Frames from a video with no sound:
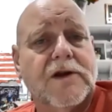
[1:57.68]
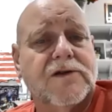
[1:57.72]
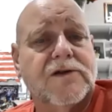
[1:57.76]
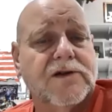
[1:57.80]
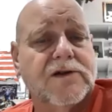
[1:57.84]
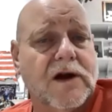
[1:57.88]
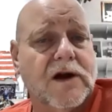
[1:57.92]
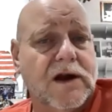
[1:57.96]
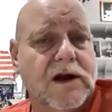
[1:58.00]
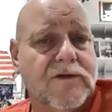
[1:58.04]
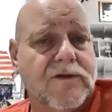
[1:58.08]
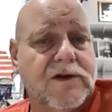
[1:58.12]
The
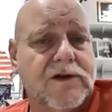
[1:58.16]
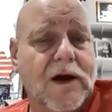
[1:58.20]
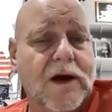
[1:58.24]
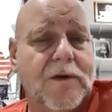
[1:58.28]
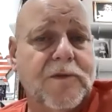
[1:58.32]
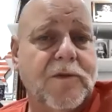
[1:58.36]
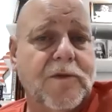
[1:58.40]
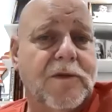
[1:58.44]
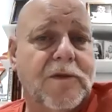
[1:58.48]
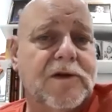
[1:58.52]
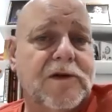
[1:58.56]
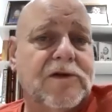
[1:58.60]
study of
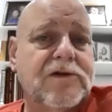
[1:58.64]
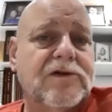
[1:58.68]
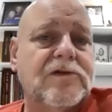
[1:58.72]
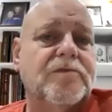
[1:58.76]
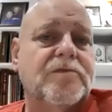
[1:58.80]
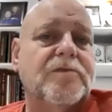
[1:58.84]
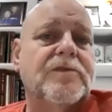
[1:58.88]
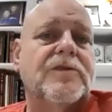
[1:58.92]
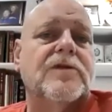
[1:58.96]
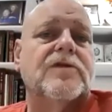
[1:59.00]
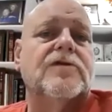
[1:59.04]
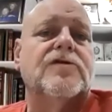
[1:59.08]

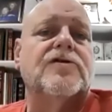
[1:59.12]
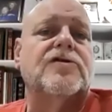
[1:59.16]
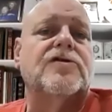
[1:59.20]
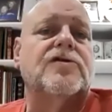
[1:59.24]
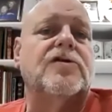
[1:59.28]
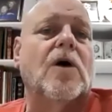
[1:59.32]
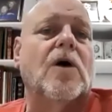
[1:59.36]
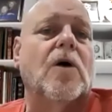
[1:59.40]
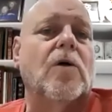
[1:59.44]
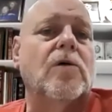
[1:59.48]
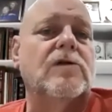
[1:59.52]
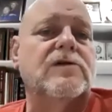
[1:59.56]
temperaments
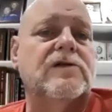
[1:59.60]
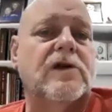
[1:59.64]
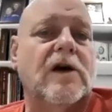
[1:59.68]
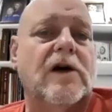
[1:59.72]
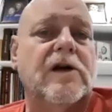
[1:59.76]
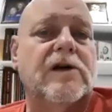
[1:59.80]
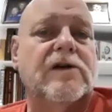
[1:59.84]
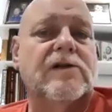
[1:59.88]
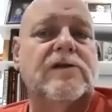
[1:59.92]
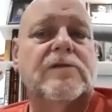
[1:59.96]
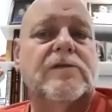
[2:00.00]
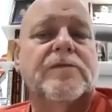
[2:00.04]
shows
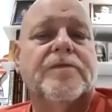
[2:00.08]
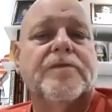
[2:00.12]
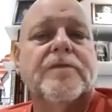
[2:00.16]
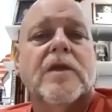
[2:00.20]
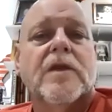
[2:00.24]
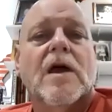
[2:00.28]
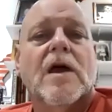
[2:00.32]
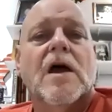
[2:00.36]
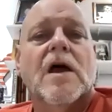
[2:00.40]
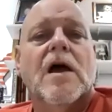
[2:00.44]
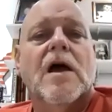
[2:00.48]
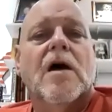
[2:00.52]
us
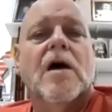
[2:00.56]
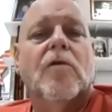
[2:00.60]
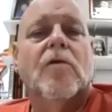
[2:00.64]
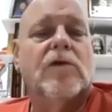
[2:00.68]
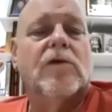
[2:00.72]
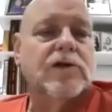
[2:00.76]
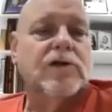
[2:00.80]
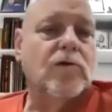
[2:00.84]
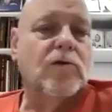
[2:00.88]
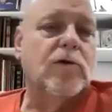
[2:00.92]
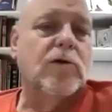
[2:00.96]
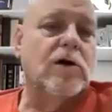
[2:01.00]

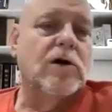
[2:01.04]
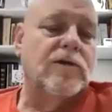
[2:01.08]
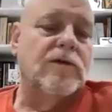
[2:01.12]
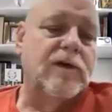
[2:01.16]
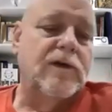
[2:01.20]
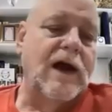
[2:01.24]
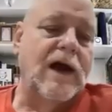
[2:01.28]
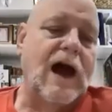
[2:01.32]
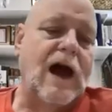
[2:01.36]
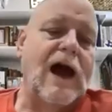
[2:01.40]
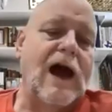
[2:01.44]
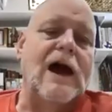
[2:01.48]
what the Word
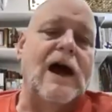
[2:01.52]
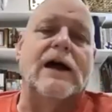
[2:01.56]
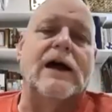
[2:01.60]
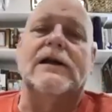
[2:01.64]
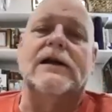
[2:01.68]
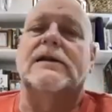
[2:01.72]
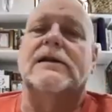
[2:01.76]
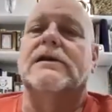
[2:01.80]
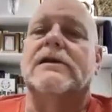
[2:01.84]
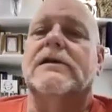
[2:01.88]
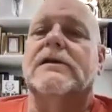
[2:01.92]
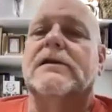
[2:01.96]
of
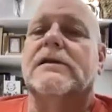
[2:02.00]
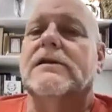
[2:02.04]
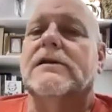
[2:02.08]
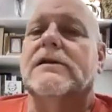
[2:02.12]
God